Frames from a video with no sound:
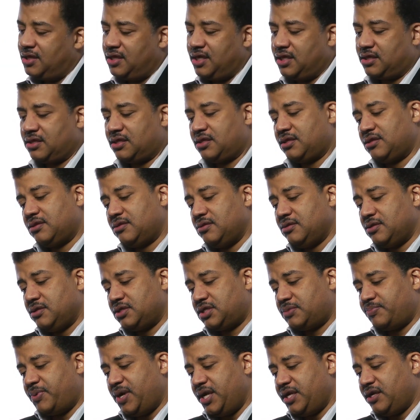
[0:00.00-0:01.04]
that
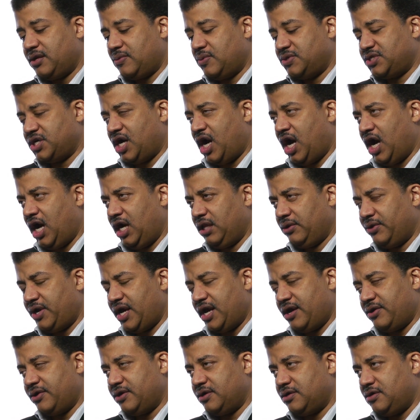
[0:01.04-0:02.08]
Sputnik was a hollowed
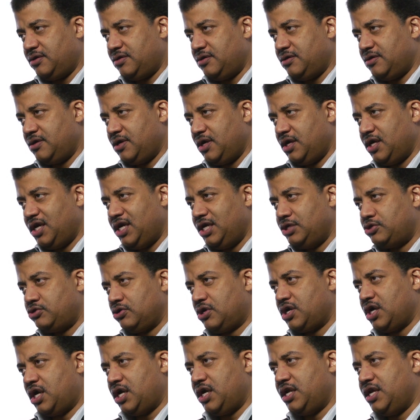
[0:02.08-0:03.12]
out
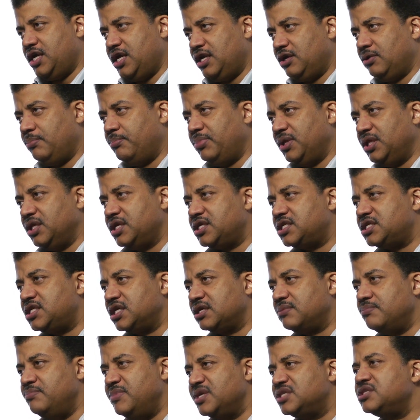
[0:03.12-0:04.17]
intercontinental
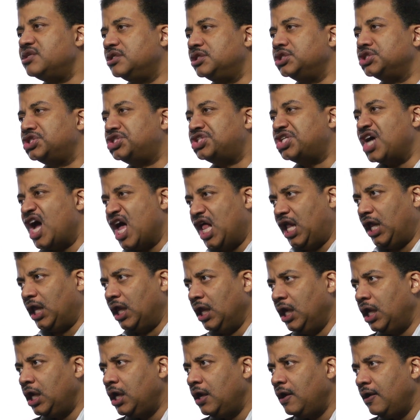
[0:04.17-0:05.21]
ballistic missile
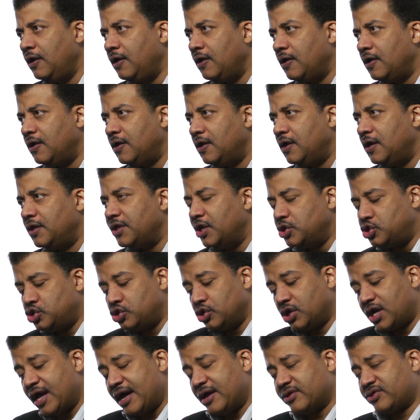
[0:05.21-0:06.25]
shell. They
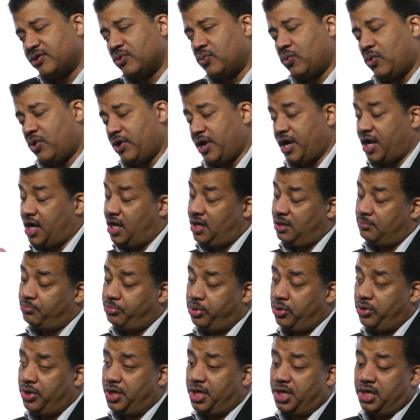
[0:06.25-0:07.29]
took out the warhead and
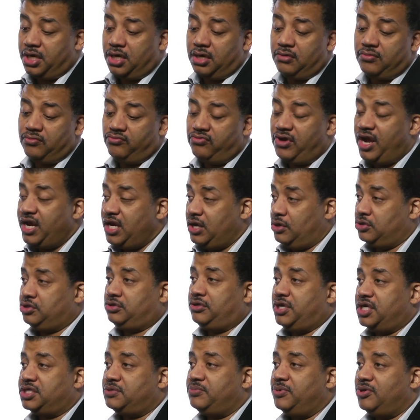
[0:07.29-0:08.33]
put in a radio
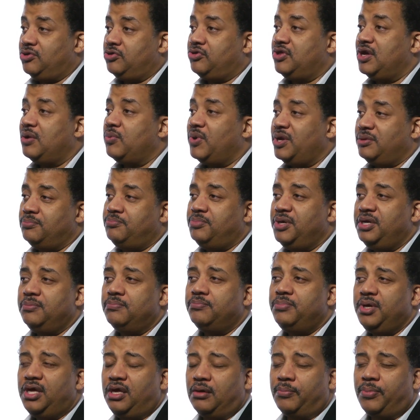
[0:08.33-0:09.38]
transmitter that went
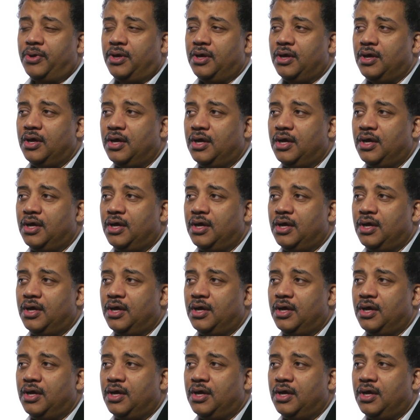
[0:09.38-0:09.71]
beep beep.